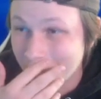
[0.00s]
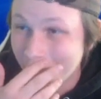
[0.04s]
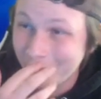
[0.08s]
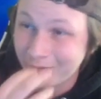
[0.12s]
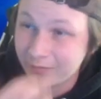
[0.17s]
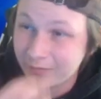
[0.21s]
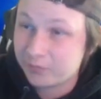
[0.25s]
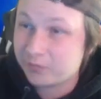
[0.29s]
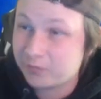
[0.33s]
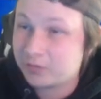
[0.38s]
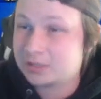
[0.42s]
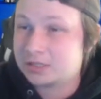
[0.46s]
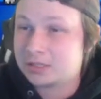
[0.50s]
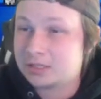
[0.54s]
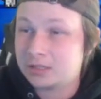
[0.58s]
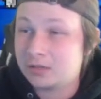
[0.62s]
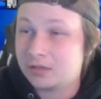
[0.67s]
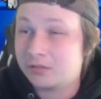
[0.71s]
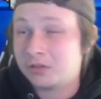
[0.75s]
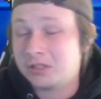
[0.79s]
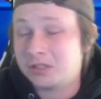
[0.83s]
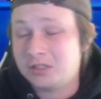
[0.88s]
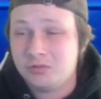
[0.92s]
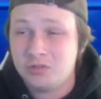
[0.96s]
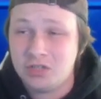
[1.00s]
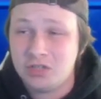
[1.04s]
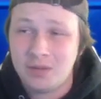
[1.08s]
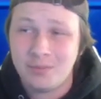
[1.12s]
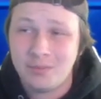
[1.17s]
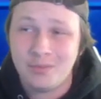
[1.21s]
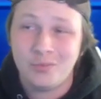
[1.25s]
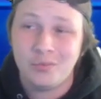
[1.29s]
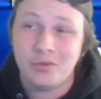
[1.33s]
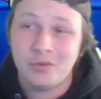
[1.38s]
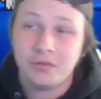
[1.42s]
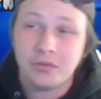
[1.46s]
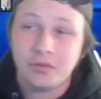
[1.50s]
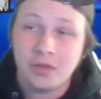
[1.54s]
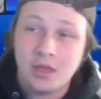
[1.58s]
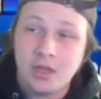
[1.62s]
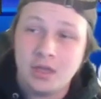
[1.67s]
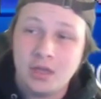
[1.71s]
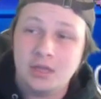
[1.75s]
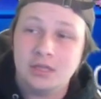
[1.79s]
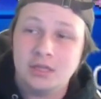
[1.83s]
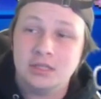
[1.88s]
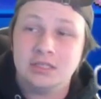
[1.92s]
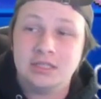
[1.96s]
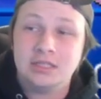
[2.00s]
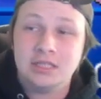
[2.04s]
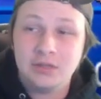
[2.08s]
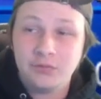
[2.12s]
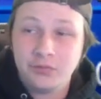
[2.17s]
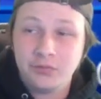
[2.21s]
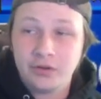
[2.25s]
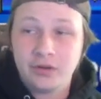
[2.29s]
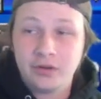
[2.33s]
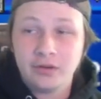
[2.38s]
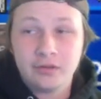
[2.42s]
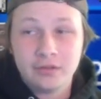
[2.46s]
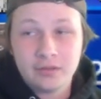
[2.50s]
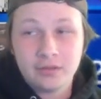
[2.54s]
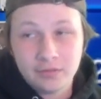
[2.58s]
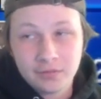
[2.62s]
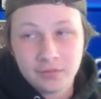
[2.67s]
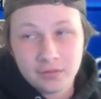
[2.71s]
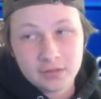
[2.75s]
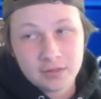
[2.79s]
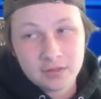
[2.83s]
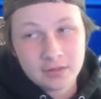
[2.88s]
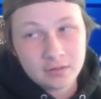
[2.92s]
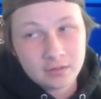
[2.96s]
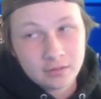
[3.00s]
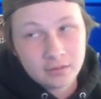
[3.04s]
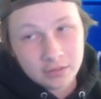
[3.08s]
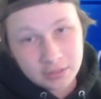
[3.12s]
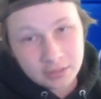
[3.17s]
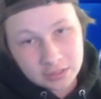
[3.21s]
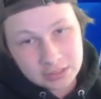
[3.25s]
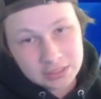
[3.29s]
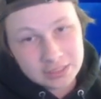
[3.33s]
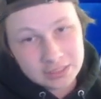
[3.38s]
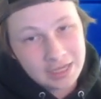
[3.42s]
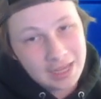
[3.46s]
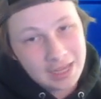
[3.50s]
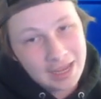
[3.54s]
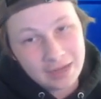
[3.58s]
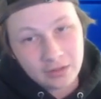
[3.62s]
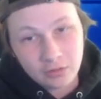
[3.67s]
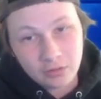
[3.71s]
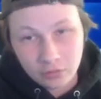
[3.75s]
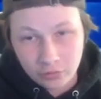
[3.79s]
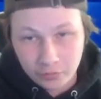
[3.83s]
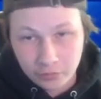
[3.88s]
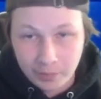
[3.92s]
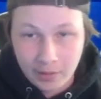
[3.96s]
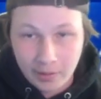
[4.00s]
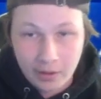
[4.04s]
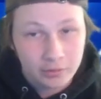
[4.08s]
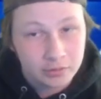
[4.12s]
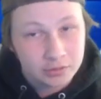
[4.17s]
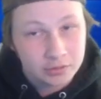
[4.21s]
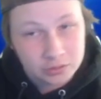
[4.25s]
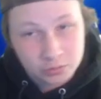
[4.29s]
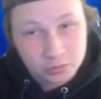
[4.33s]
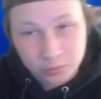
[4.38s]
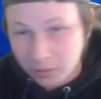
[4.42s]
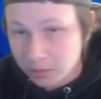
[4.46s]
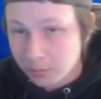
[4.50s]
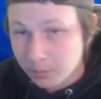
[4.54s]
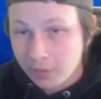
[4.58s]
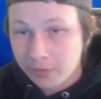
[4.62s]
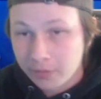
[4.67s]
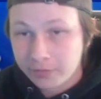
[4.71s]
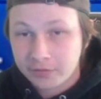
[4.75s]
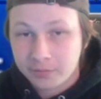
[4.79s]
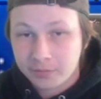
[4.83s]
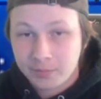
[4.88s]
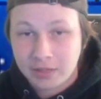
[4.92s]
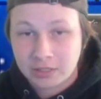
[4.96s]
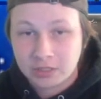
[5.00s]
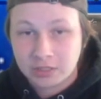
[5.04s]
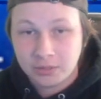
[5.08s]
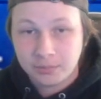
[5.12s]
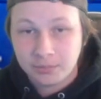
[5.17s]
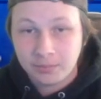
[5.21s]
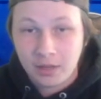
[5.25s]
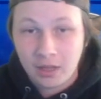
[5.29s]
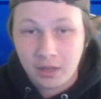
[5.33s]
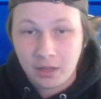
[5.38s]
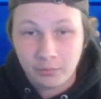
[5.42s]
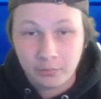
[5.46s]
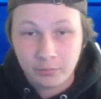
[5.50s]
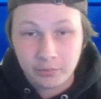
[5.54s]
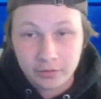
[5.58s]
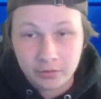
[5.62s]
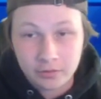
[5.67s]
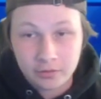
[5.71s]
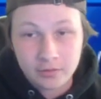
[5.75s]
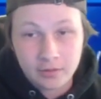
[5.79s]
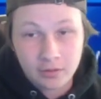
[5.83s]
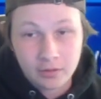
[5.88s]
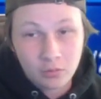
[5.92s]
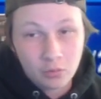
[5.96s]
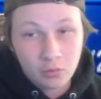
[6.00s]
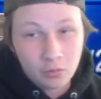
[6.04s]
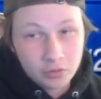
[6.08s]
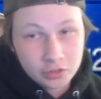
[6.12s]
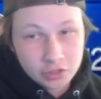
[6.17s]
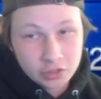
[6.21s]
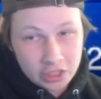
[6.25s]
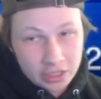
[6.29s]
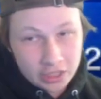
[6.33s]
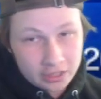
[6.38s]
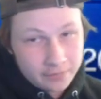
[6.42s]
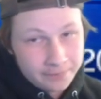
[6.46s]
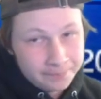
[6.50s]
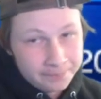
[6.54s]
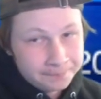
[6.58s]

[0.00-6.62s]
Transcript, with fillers: We have a physically defensive Shaymin with Seed Flare Synthesis, Leech Seed and Earth Power does really well in this matchup. Uh, really good Zeraora check.